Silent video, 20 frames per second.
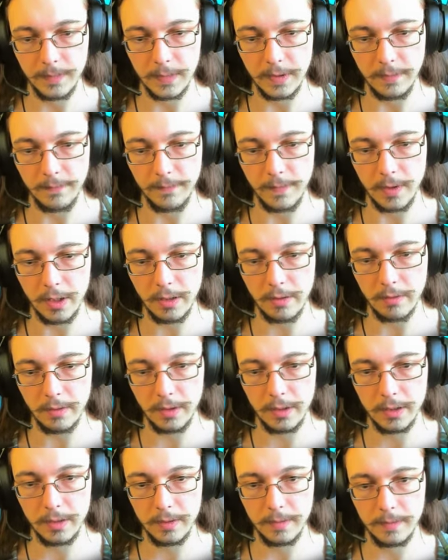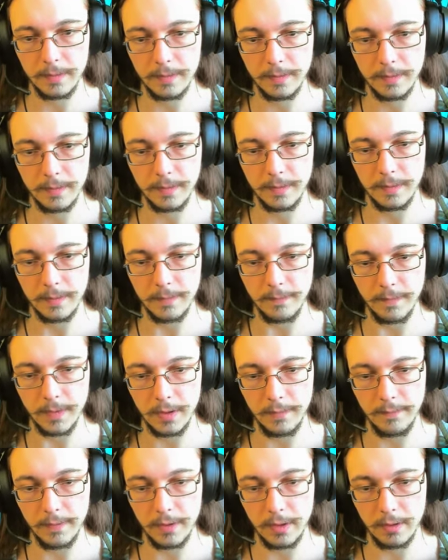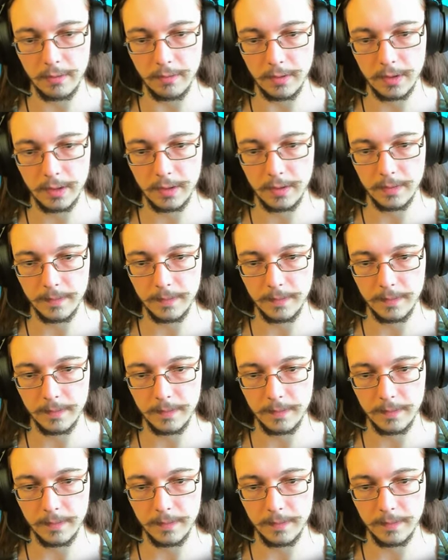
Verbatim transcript: Very good. Very, very good.